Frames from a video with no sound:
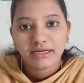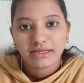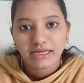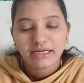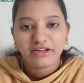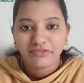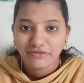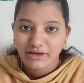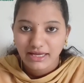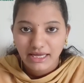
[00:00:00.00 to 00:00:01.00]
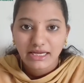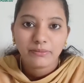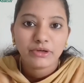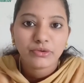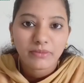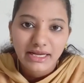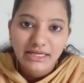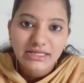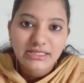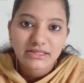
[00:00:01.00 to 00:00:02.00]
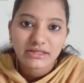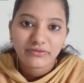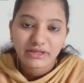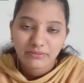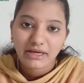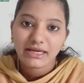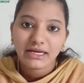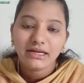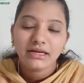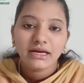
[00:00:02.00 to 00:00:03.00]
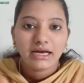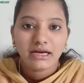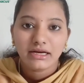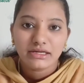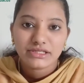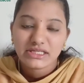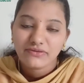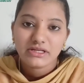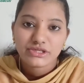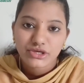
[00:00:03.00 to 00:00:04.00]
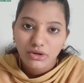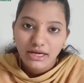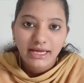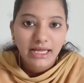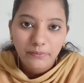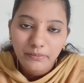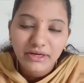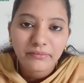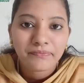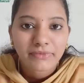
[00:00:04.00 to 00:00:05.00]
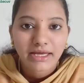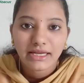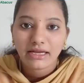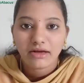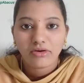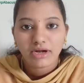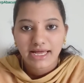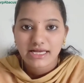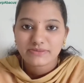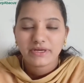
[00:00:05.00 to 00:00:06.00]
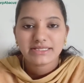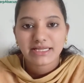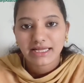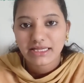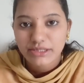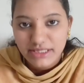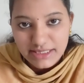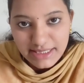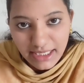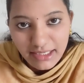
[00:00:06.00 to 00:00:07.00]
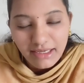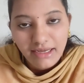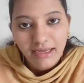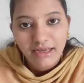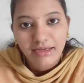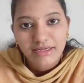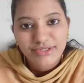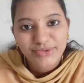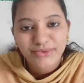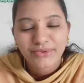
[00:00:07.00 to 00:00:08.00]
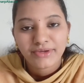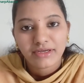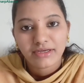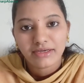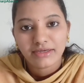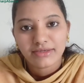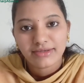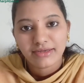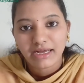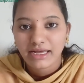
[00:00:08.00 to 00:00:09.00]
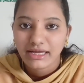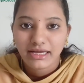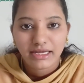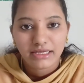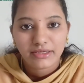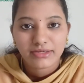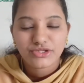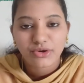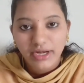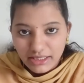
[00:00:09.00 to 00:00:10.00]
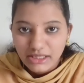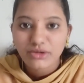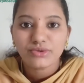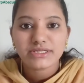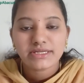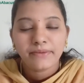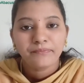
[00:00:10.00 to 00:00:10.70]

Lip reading: that if I can able to manage with my kid, she will surely help me in all aspects, like that she said. I joined the course.